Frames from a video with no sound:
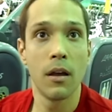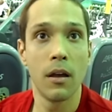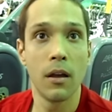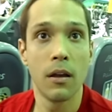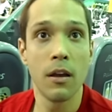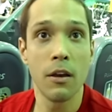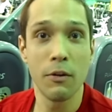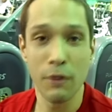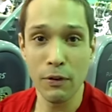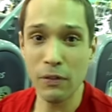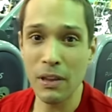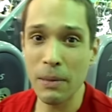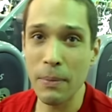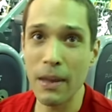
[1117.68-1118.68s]
minutes?
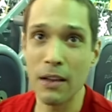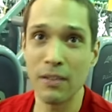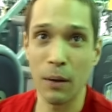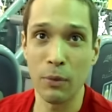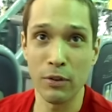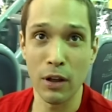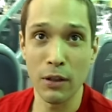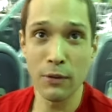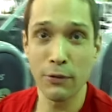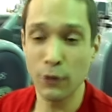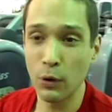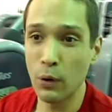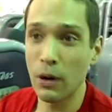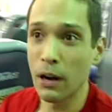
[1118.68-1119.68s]
fifteen minutes, I was Holy on the
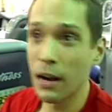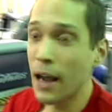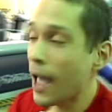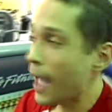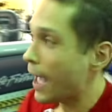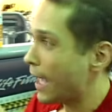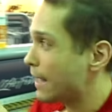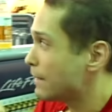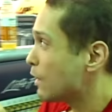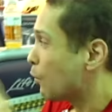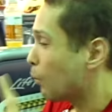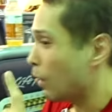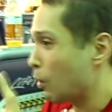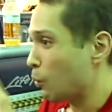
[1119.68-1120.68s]
floor, shit. and
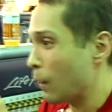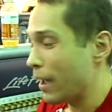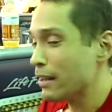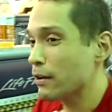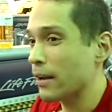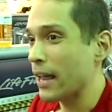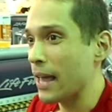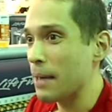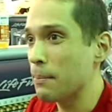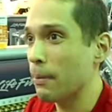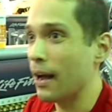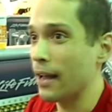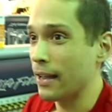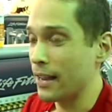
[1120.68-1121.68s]
a waiter
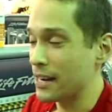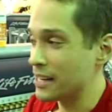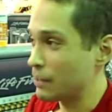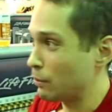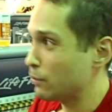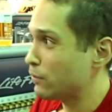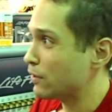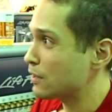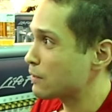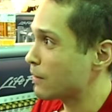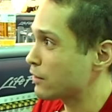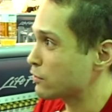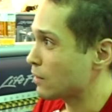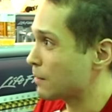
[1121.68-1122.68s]
came by, again, I won't say
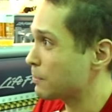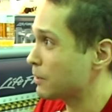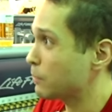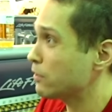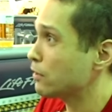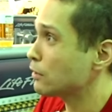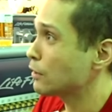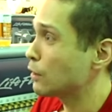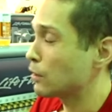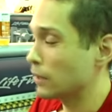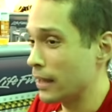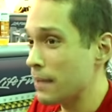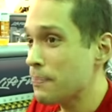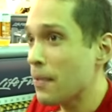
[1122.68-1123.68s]
the restaurant, but it was here
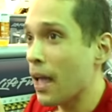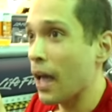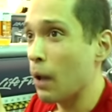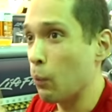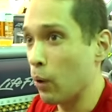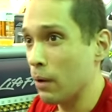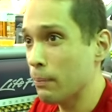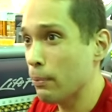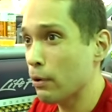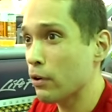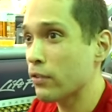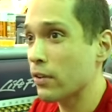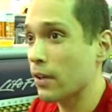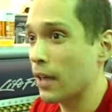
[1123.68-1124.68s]
locally, and one
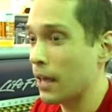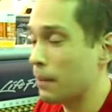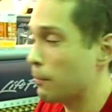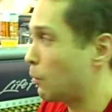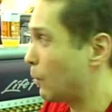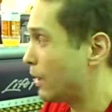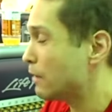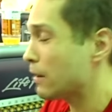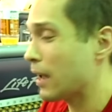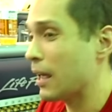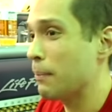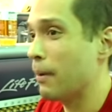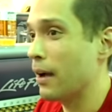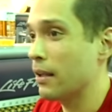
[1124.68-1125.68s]
person came, a waiter
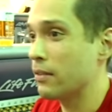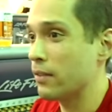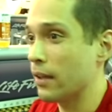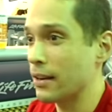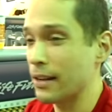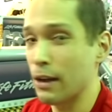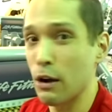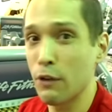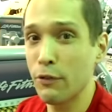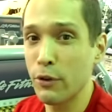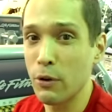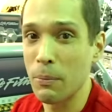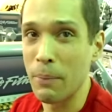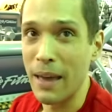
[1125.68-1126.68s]
came by and said, can I
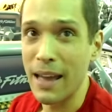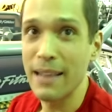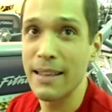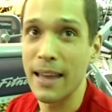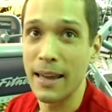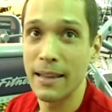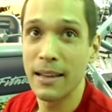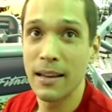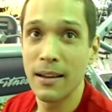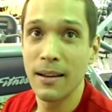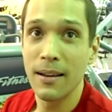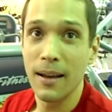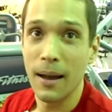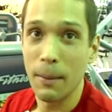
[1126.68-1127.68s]
offer you a Band-Aid?
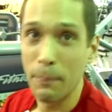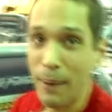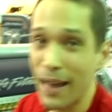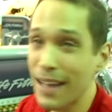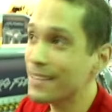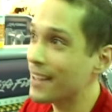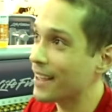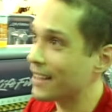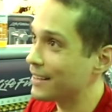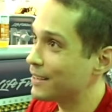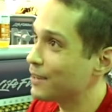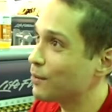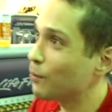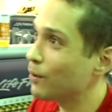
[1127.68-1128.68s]
A Band-Aid? A